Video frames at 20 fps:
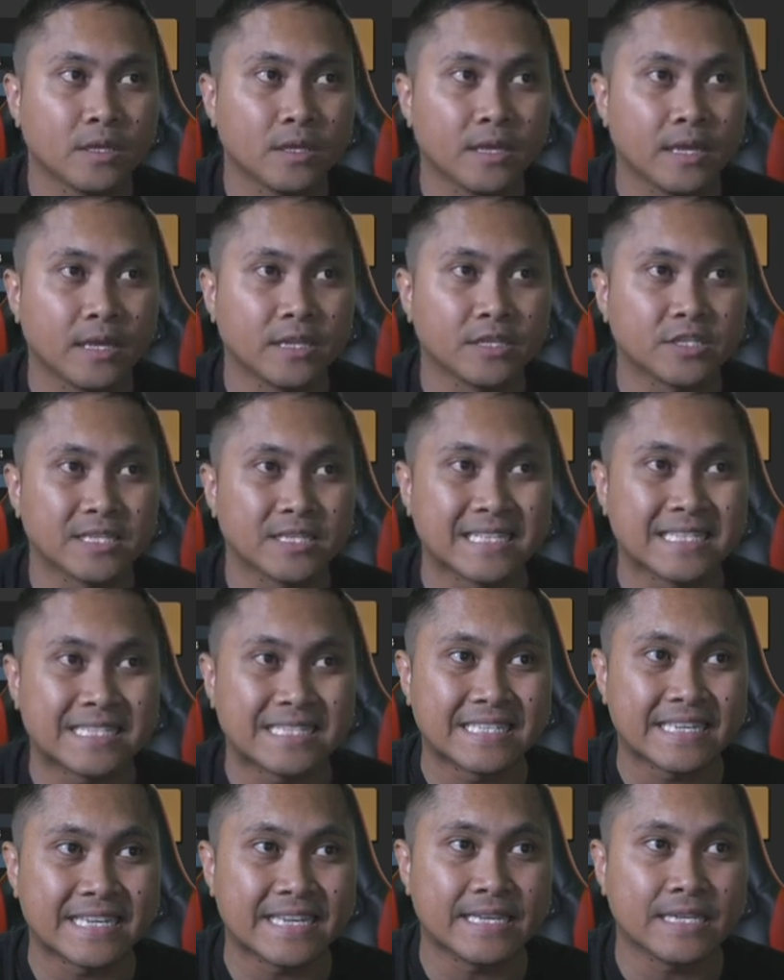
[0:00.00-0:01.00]
And as you can
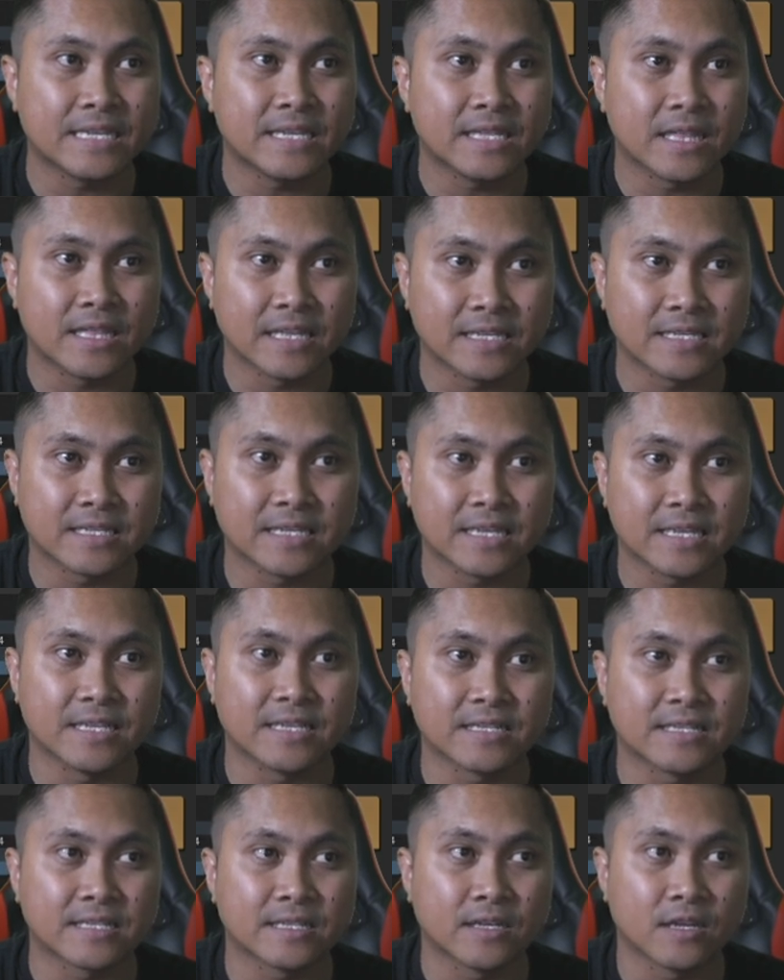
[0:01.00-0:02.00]
see, this
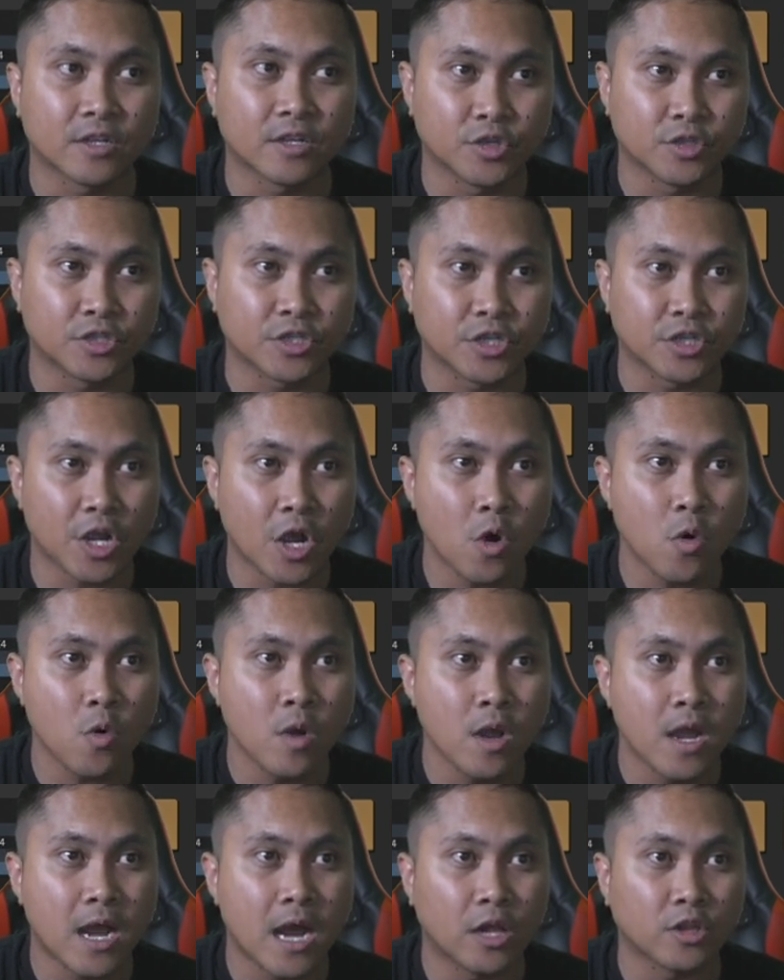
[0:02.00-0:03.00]
is good to go.
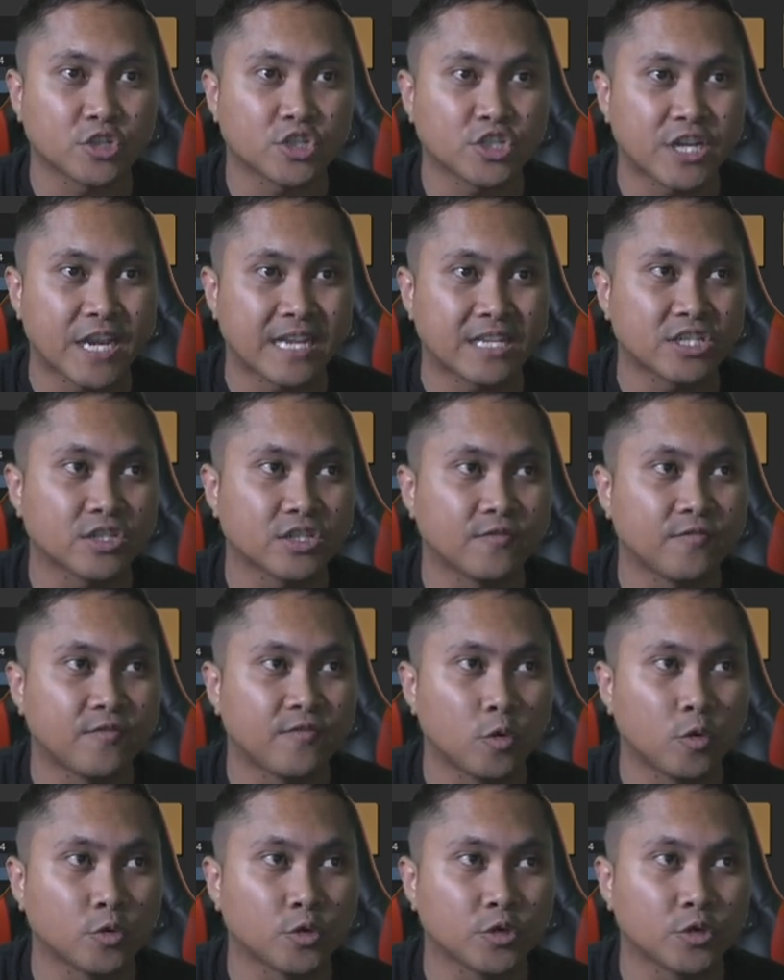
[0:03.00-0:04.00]
I'll change the
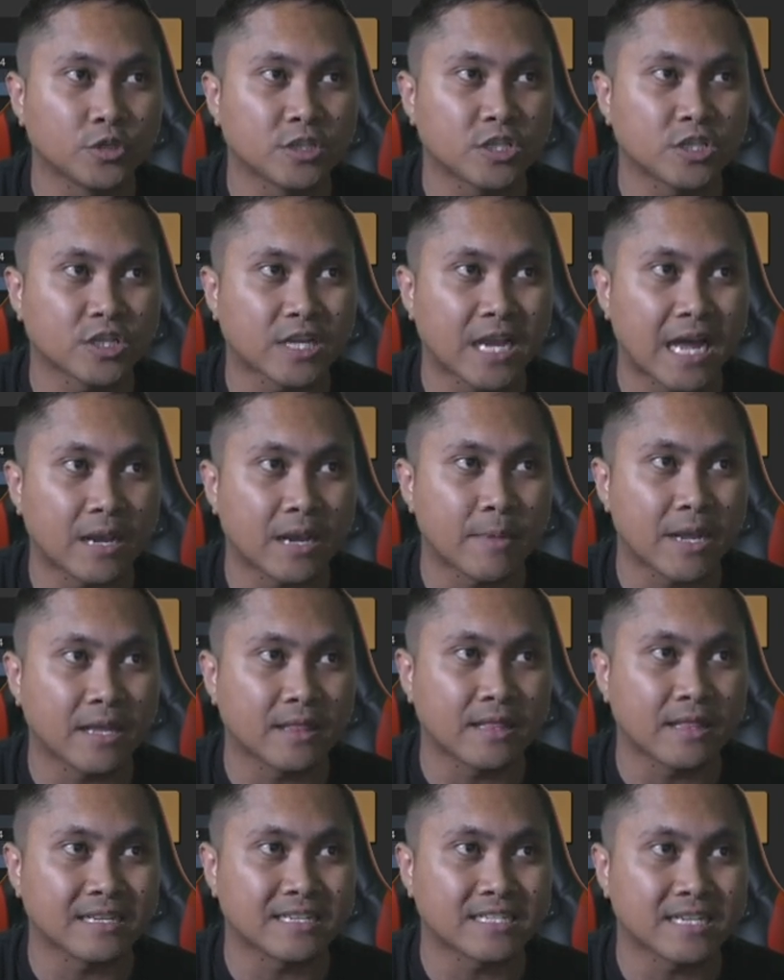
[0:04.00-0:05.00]
folder just to kind of make
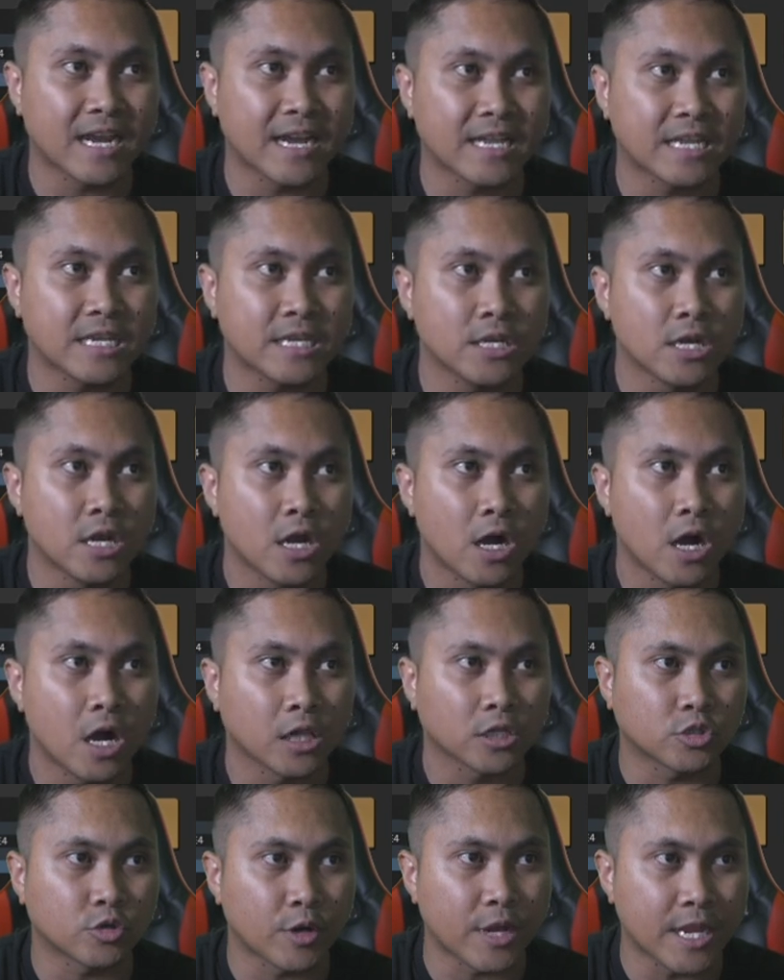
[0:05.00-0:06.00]
things tidy. I'll
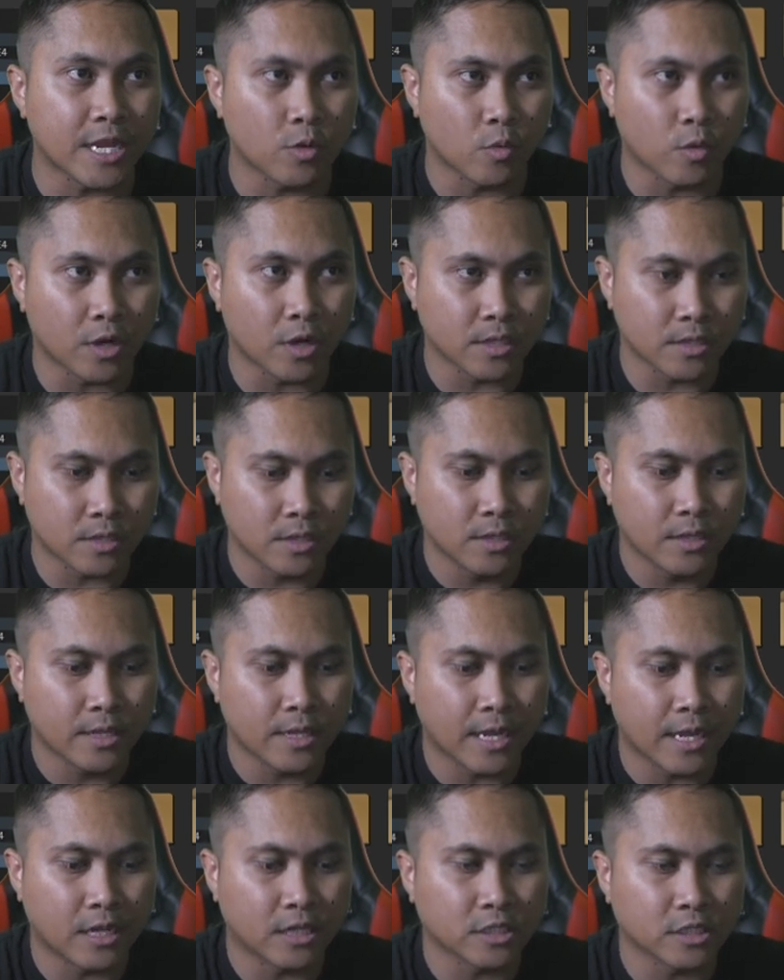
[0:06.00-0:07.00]
create one
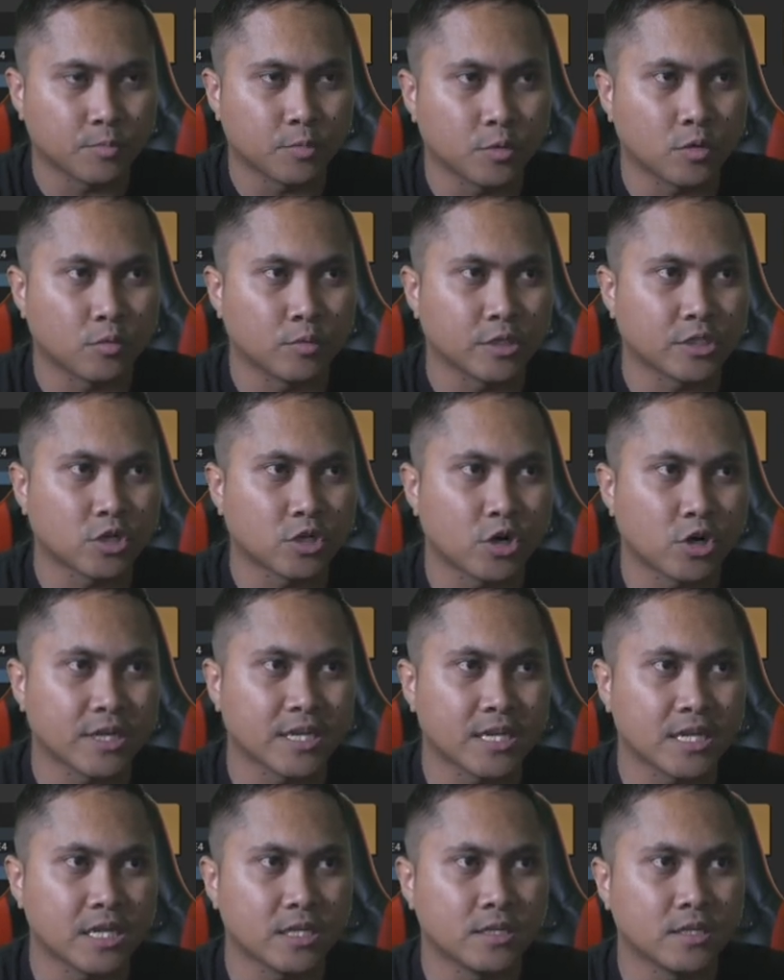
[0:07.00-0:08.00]
and I'll just put
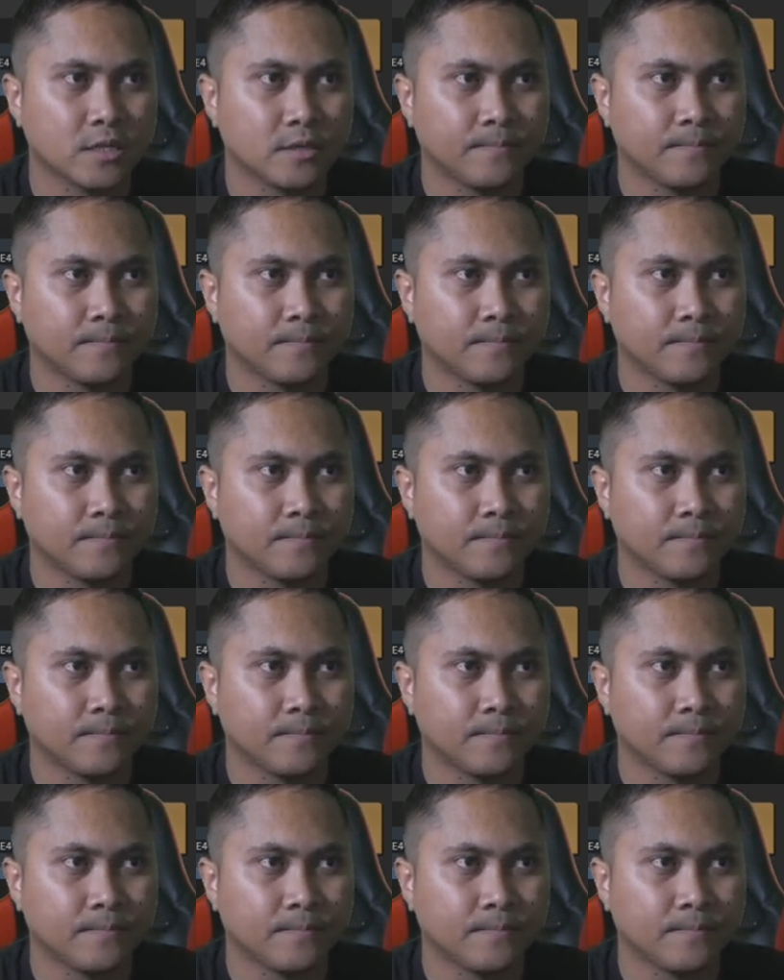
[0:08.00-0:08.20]
retarget,